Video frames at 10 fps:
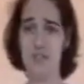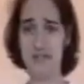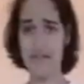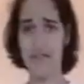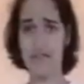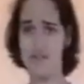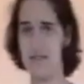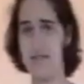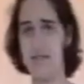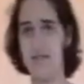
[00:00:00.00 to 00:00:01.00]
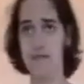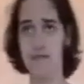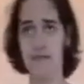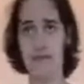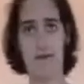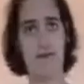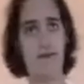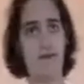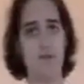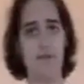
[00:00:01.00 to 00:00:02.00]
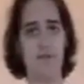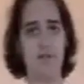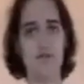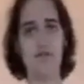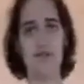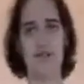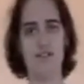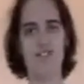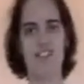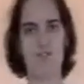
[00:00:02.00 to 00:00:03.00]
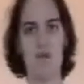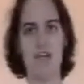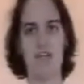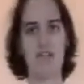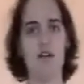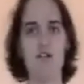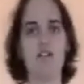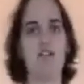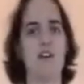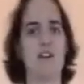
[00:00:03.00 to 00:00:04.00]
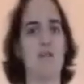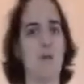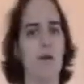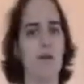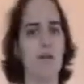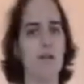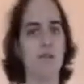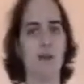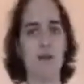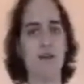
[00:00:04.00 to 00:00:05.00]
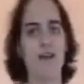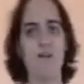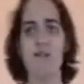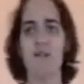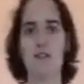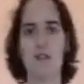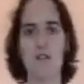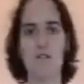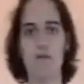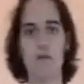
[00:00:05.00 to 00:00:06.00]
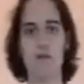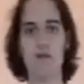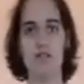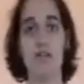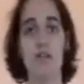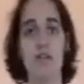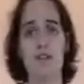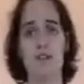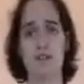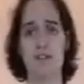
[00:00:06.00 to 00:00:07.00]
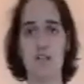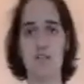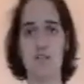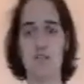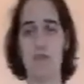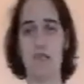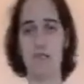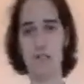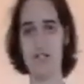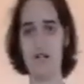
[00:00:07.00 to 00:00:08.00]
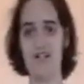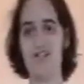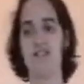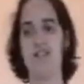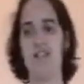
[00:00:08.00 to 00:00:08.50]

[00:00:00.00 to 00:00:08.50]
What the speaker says: 3 tosses done, all you have to do is keep adding tosses. Add them one at a time until you get comfortable with it. So instead of doing 3 tosses